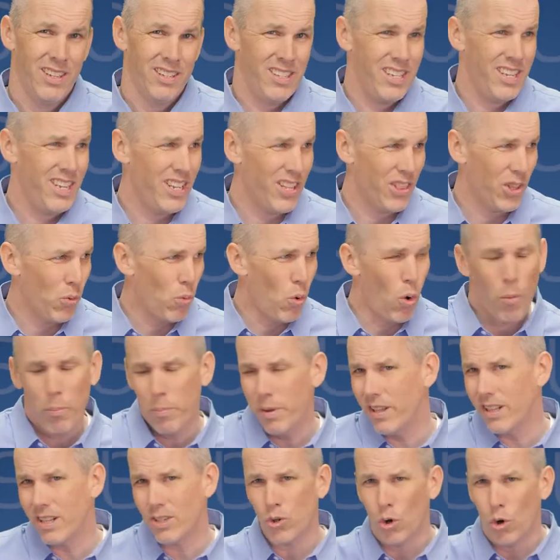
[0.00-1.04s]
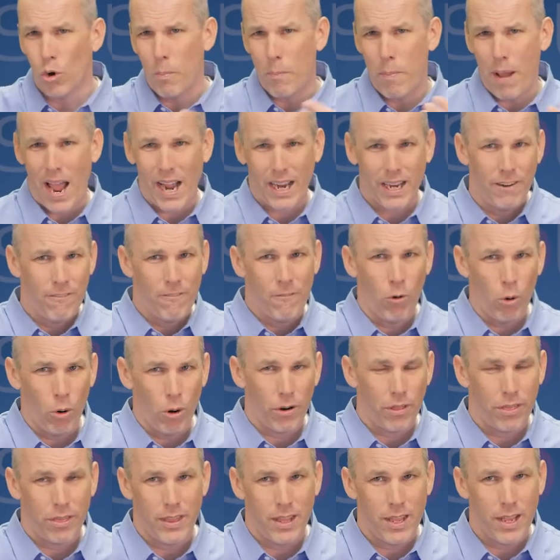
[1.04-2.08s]
See, there won't be this whole back and
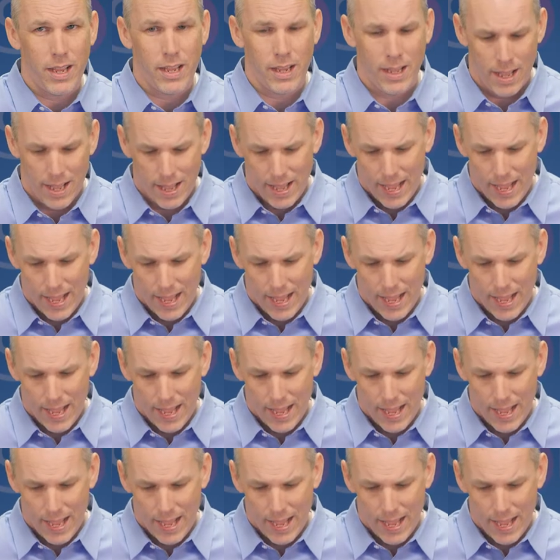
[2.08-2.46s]
forth thing.